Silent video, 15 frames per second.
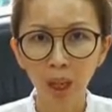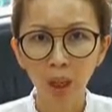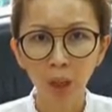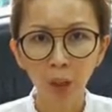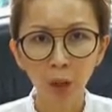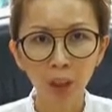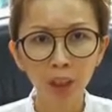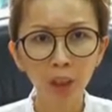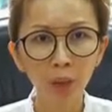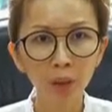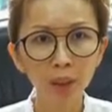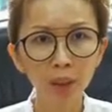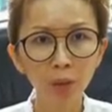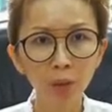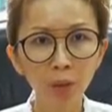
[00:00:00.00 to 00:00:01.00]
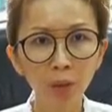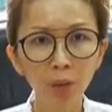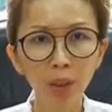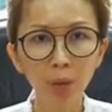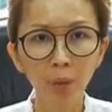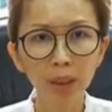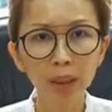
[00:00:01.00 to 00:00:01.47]
she noticed children
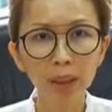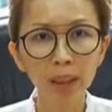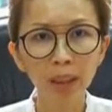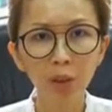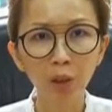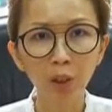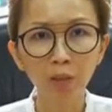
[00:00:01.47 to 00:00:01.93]
were searching